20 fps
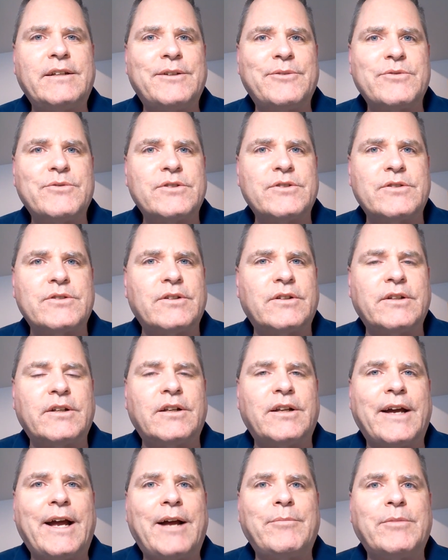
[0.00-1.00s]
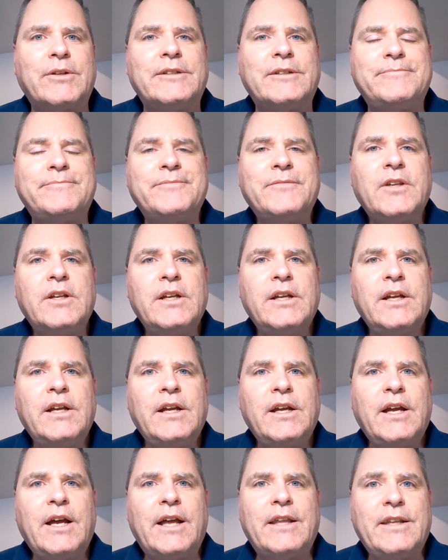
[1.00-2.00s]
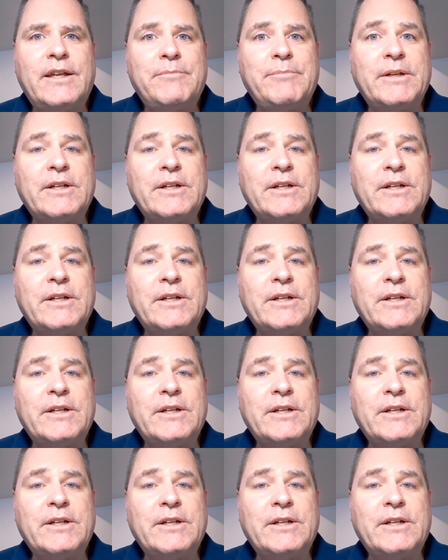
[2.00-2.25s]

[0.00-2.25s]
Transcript: and it was just a little hamlet. And then,